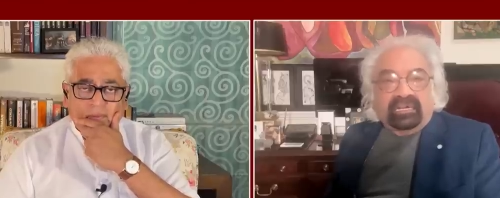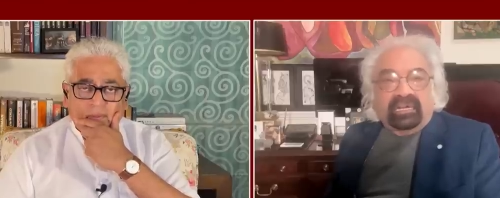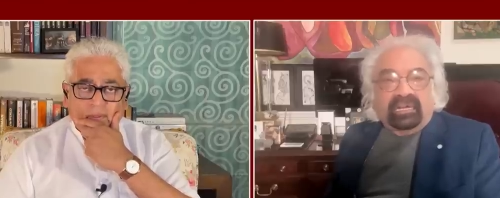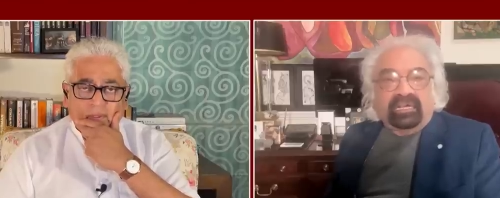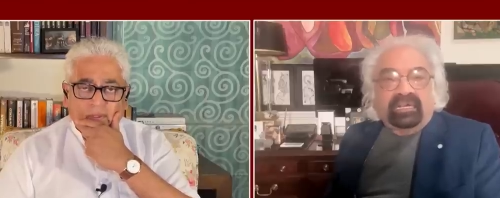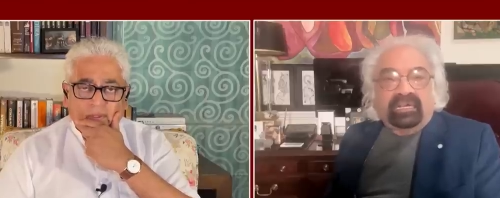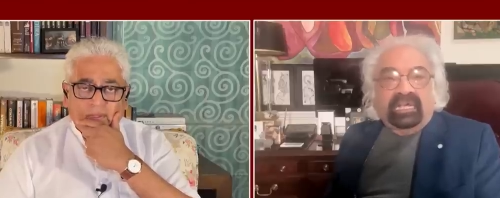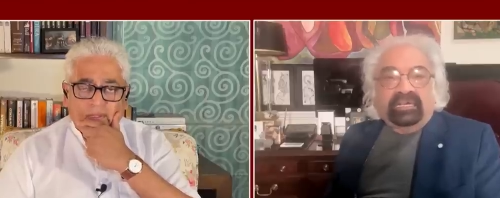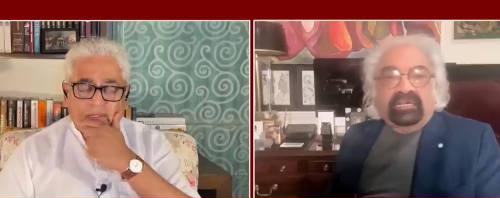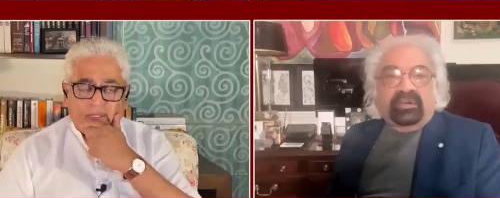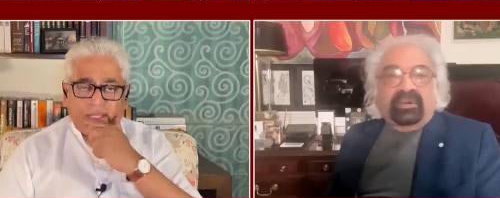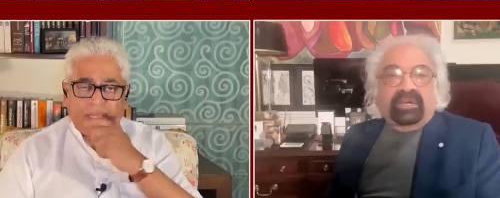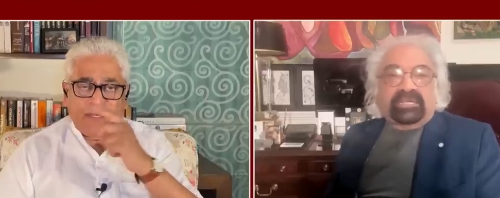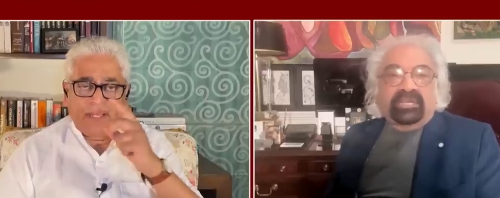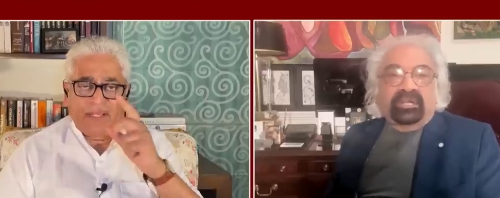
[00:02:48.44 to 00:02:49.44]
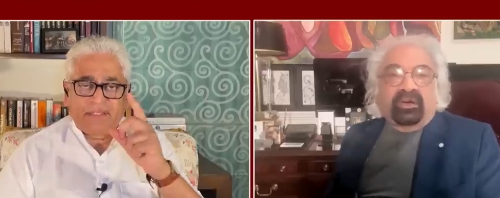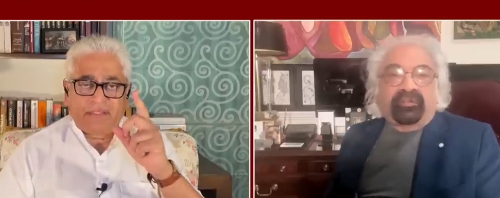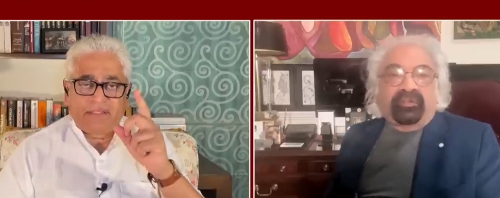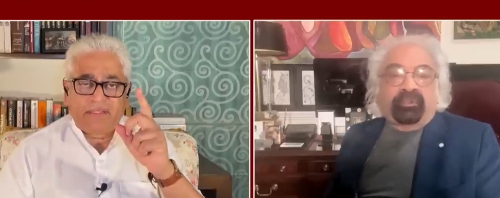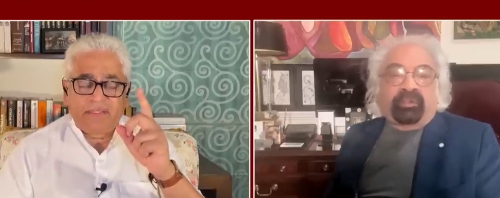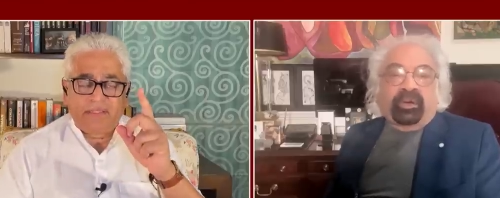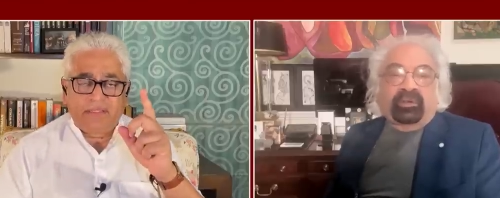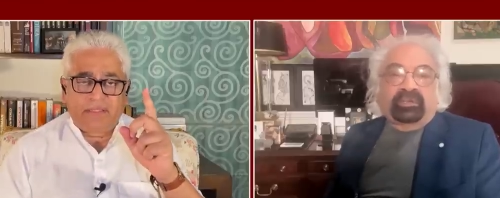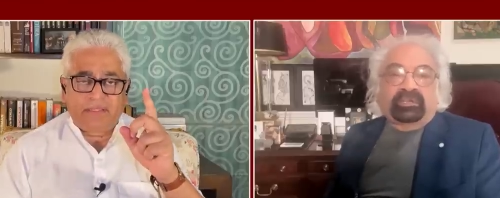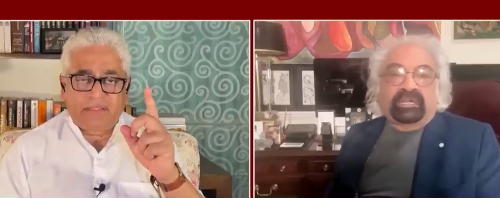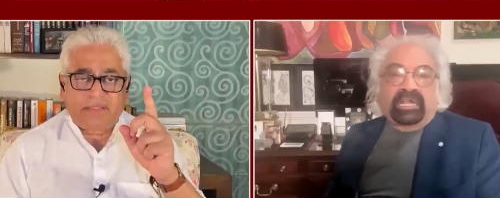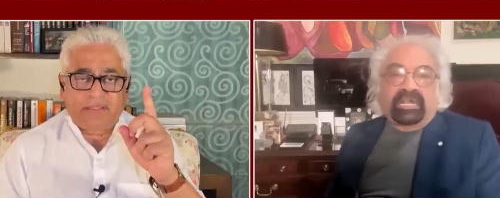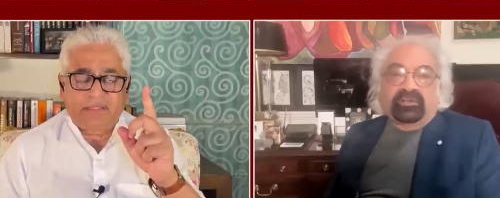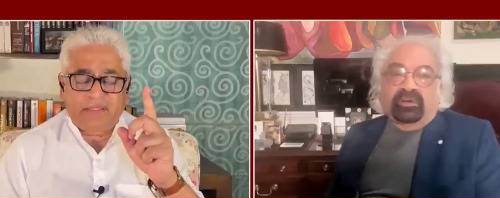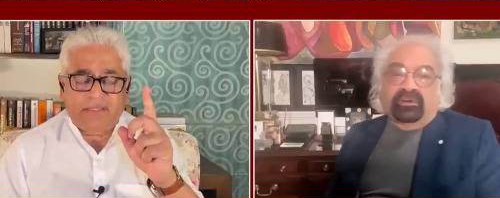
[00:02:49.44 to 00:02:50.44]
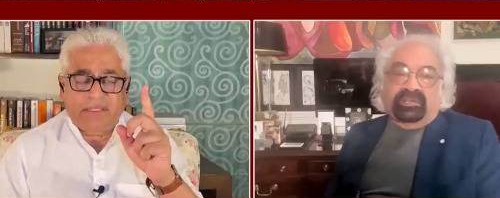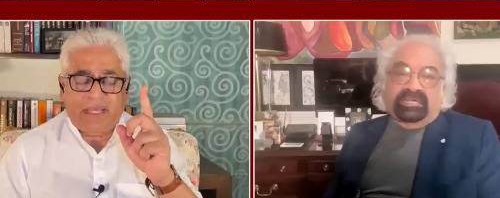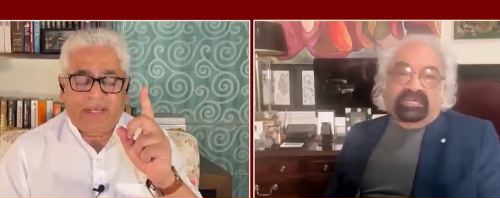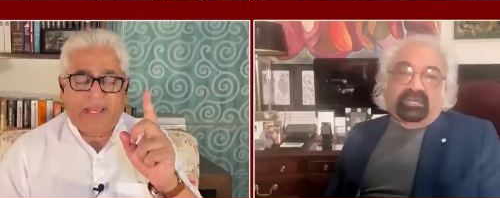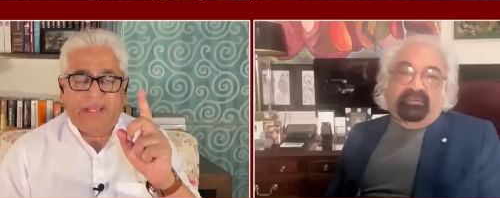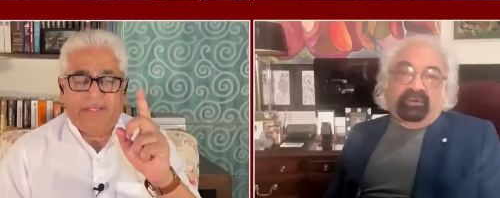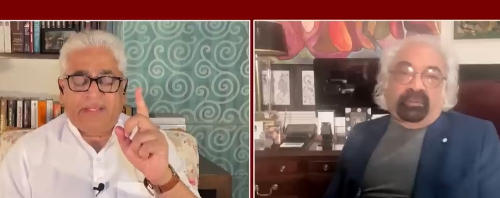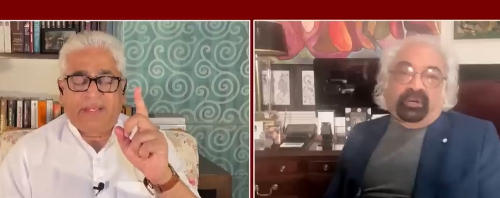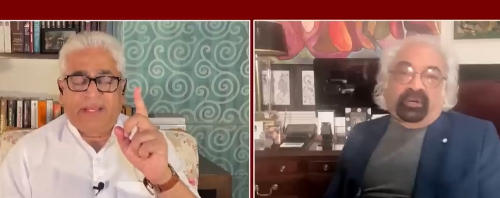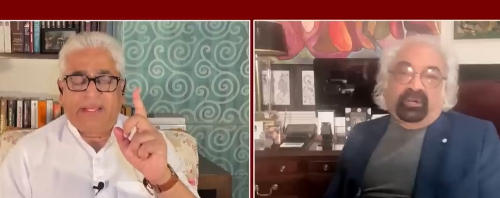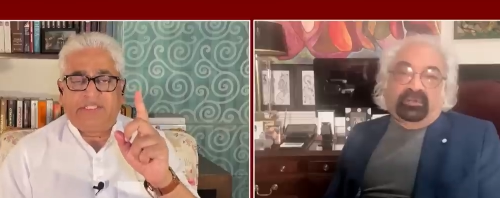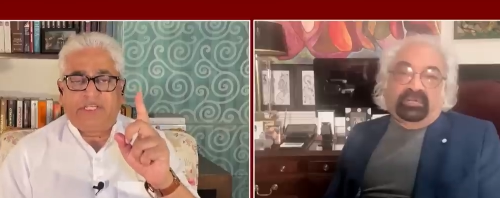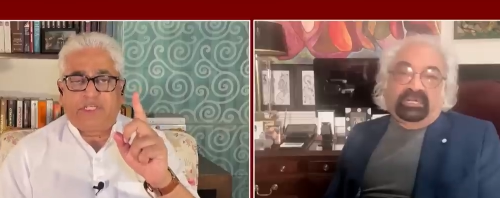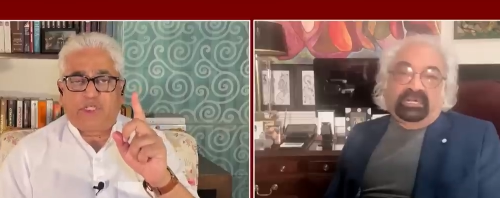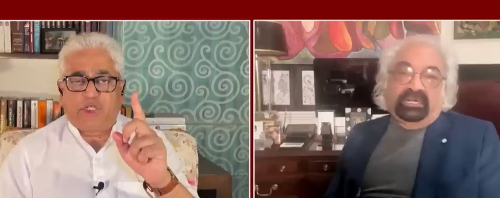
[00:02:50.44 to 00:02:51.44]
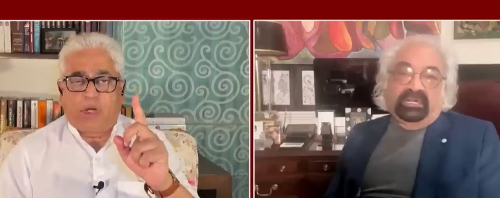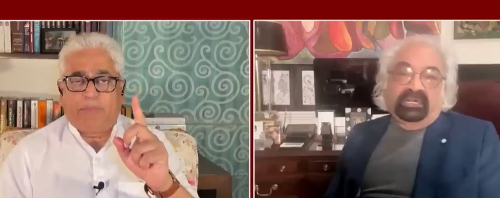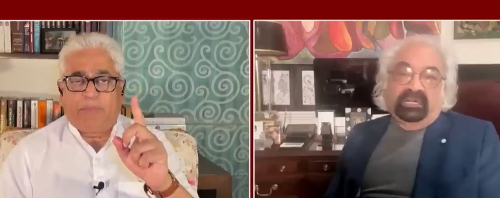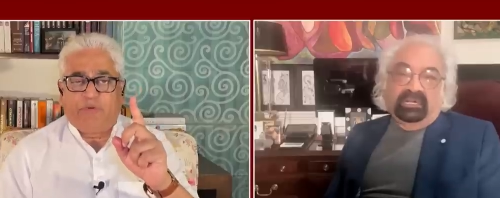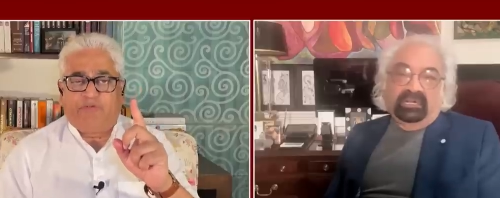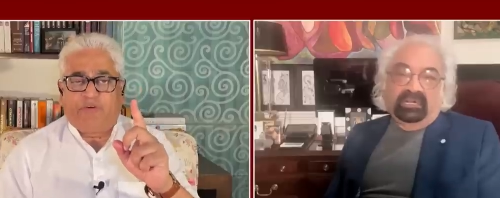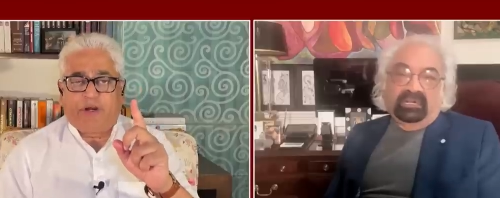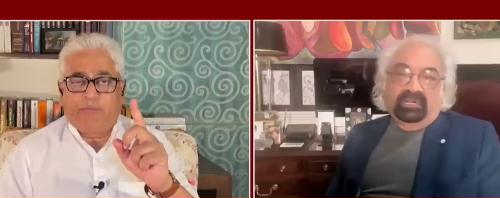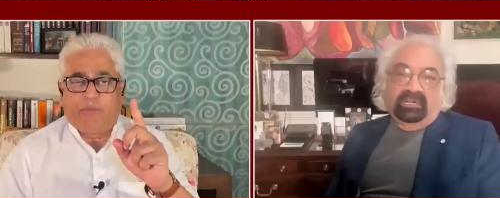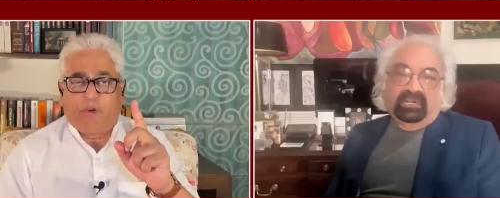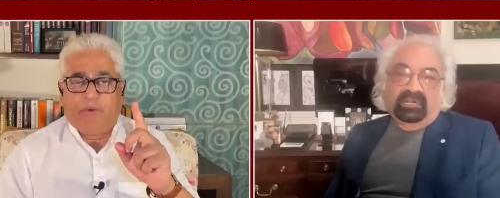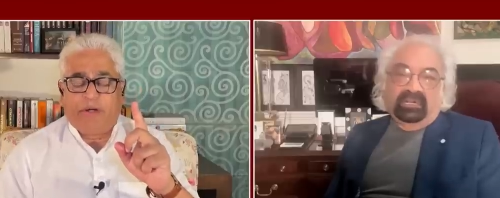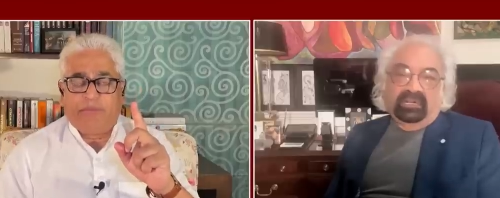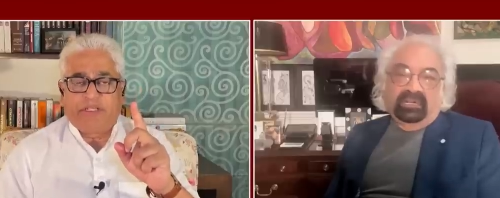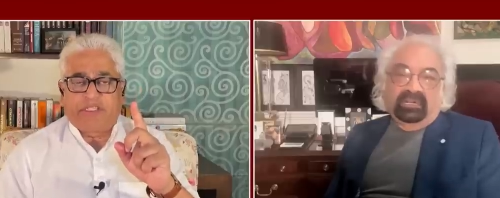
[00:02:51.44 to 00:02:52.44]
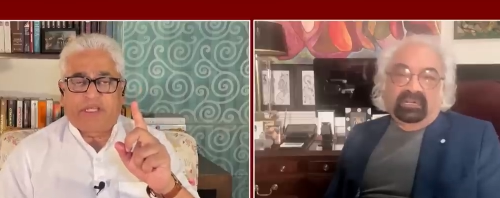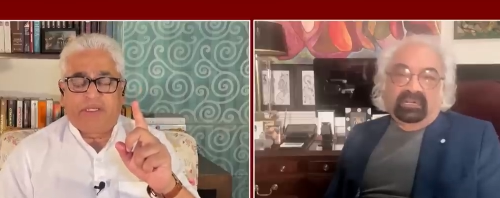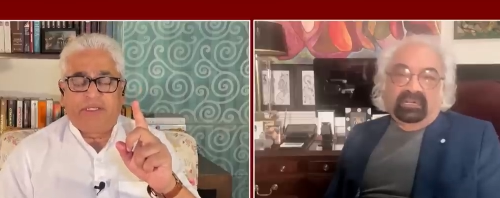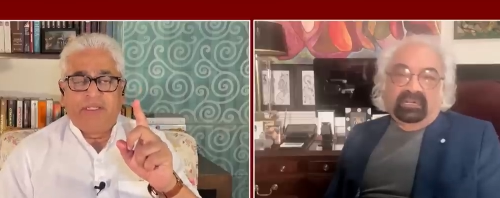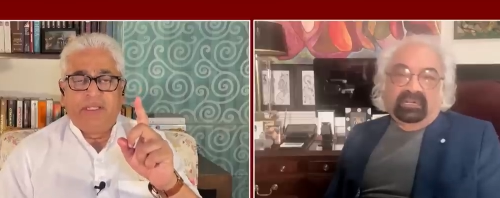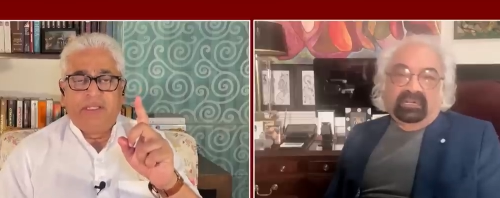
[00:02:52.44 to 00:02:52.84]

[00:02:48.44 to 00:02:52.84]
Speaker 1: And then the can question I, of apology. There is no Can I can apology. I just
Speaker 2: stop you for a moment, Mister?